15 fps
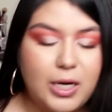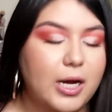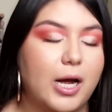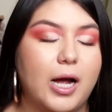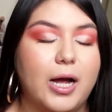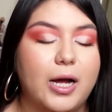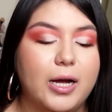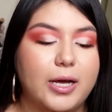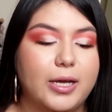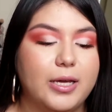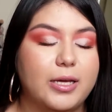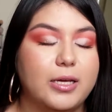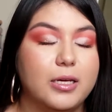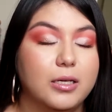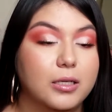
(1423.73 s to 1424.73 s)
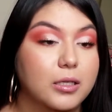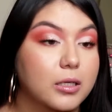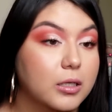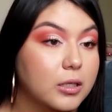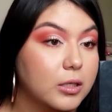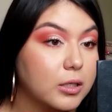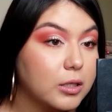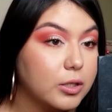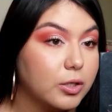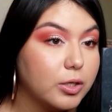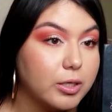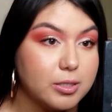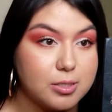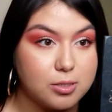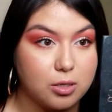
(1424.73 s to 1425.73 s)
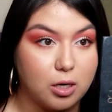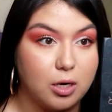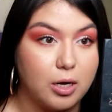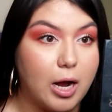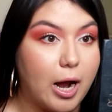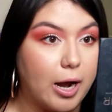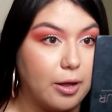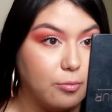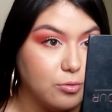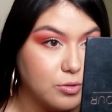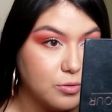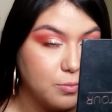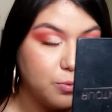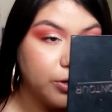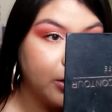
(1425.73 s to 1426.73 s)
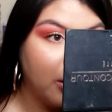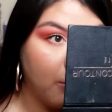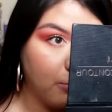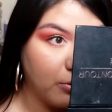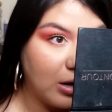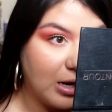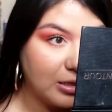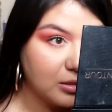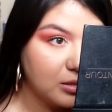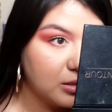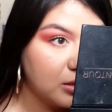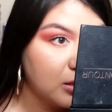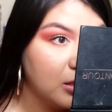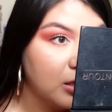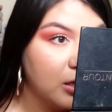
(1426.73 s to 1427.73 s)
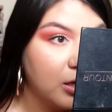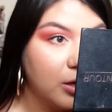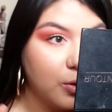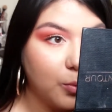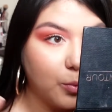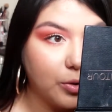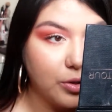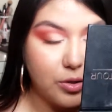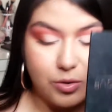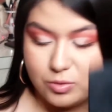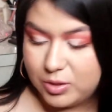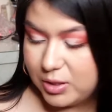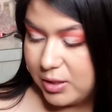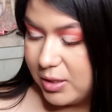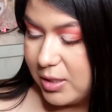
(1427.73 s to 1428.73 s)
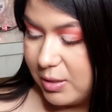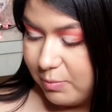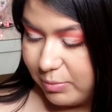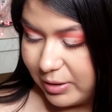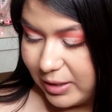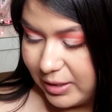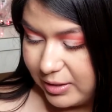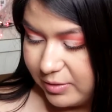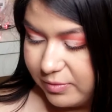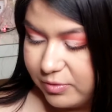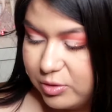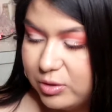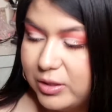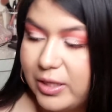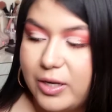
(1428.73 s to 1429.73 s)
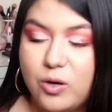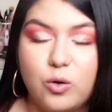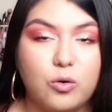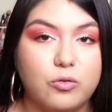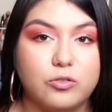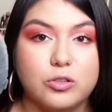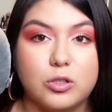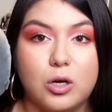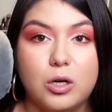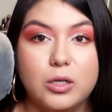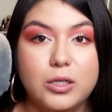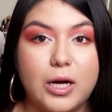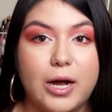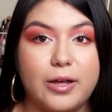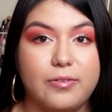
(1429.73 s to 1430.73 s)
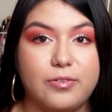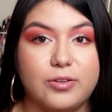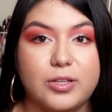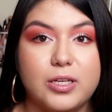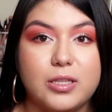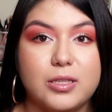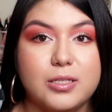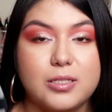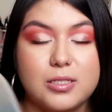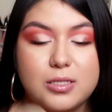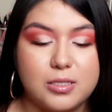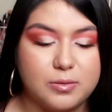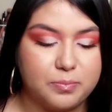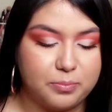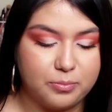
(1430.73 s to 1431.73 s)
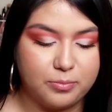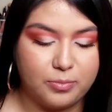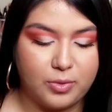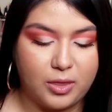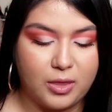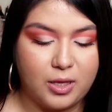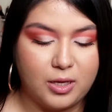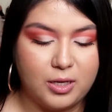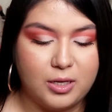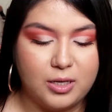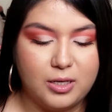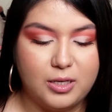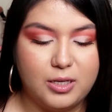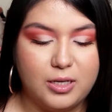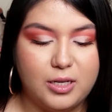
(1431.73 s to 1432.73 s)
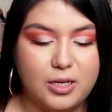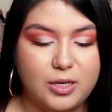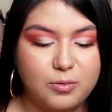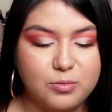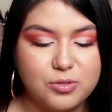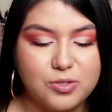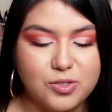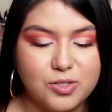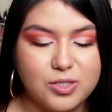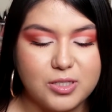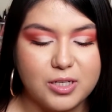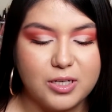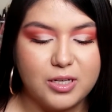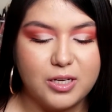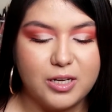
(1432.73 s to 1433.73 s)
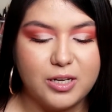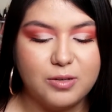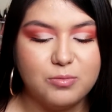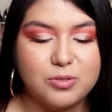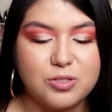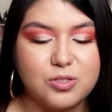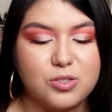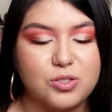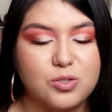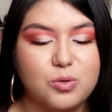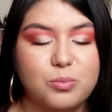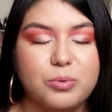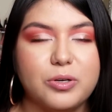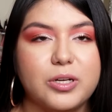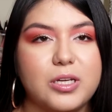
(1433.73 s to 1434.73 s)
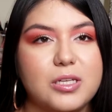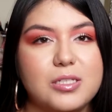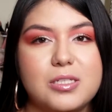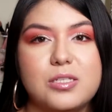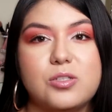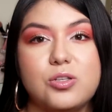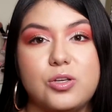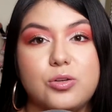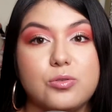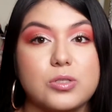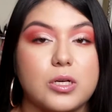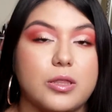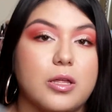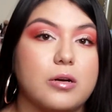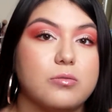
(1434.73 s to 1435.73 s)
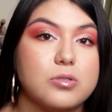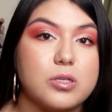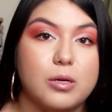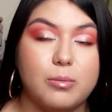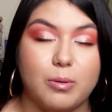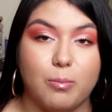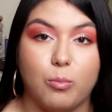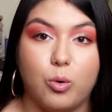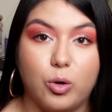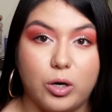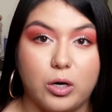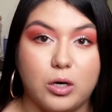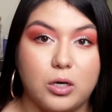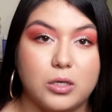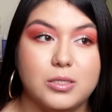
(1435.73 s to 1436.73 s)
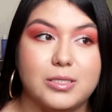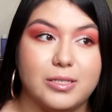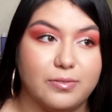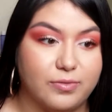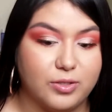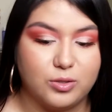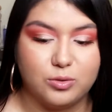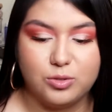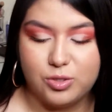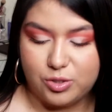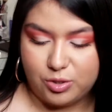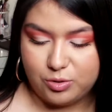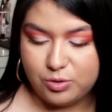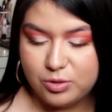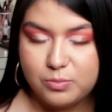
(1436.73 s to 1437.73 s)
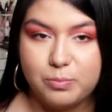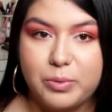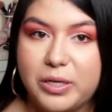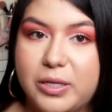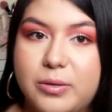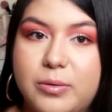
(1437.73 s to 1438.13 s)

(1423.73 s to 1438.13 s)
you guys saw I was pretty impressed with using the Blendiful. Like overall, I feel like this, it was super easy to use. I thought it was gonna be more difficult to use, but